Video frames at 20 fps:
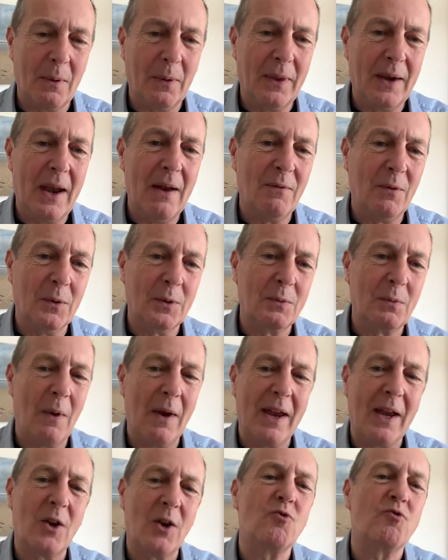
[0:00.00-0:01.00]
The Nevilles were
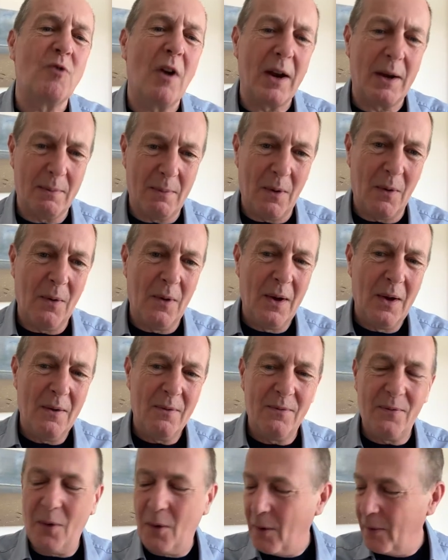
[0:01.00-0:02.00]
incredible
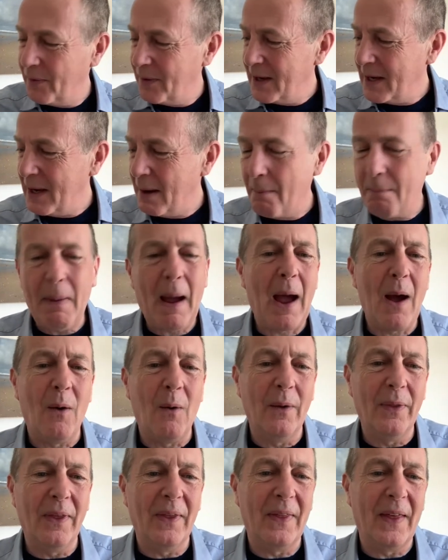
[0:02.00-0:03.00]
for the
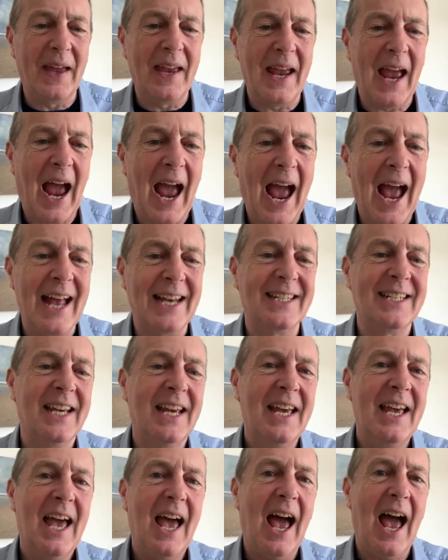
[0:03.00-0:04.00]
power that they had
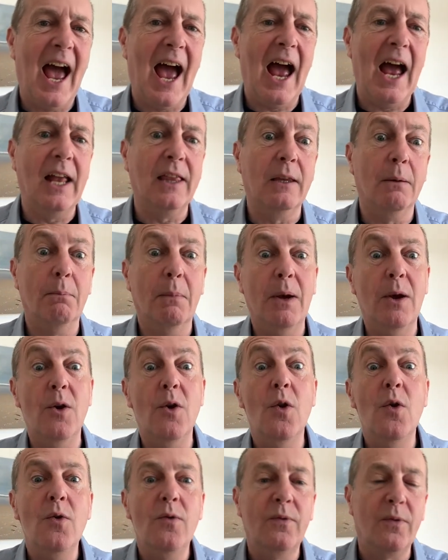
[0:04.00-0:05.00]
and the
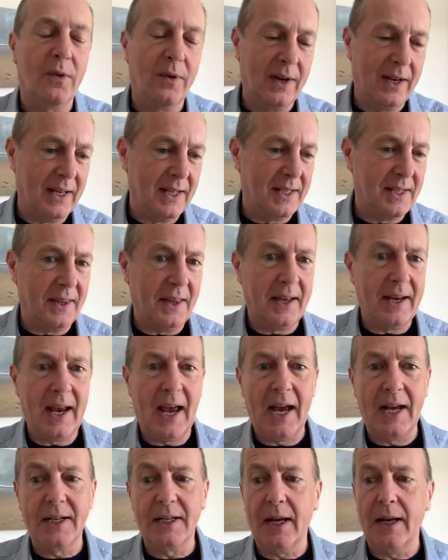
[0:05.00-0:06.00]
maneuverings they
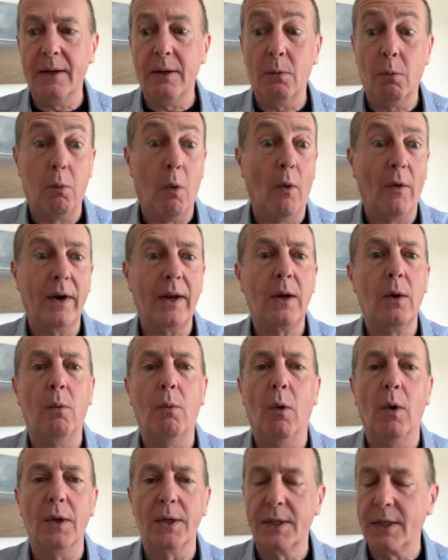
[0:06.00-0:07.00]
had. And Warwick
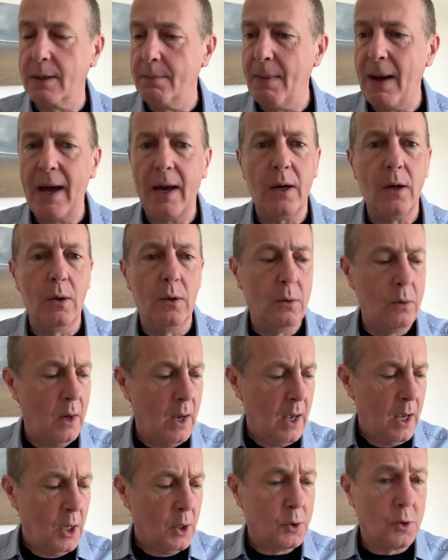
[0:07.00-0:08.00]
was the man who
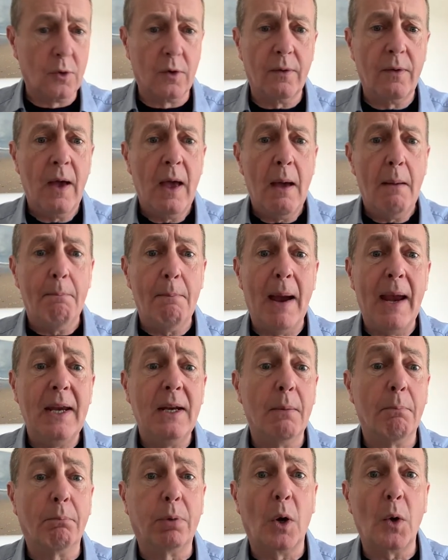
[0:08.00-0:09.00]
sort of made
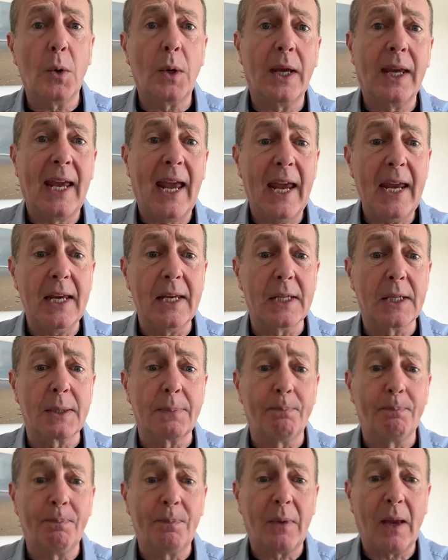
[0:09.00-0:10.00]
and broke
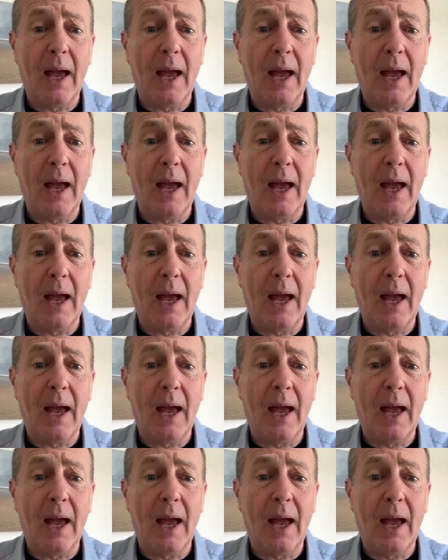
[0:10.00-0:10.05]
kings.